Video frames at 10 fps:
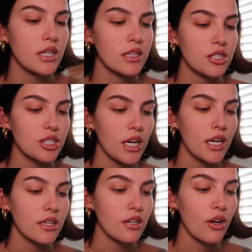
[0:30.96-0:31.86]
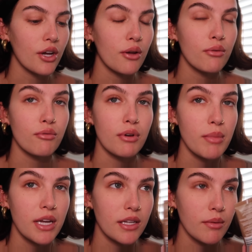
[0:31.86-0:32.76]
in the shade 903
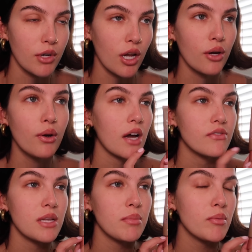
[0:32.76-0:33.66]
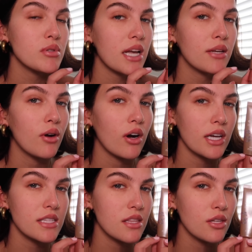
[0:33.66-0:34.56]
Medium Glow. I've seen people saying you can't
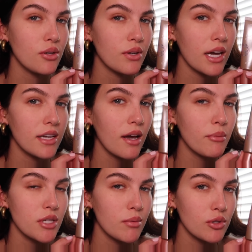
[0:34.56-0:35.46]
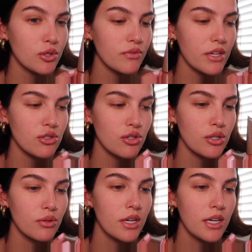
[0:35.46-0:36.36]
get this in the UK yet, which I'm not sure if that's
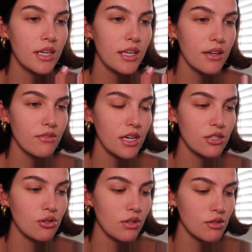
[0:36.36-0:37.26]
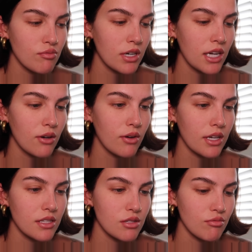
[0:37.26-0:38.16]
true. If that is true, that's really annoying
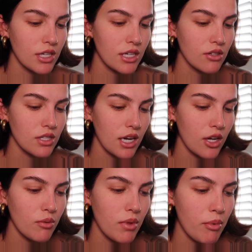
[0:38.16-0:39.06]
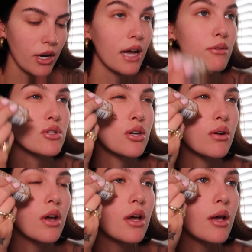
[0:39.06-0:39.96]
because it's really good and I hope they bring it out
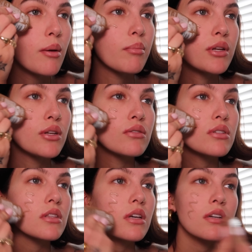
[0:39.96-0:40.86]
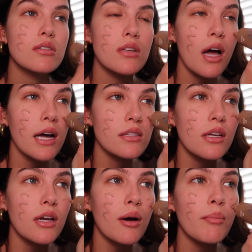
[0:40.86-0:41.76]
soon. I've been using this as like a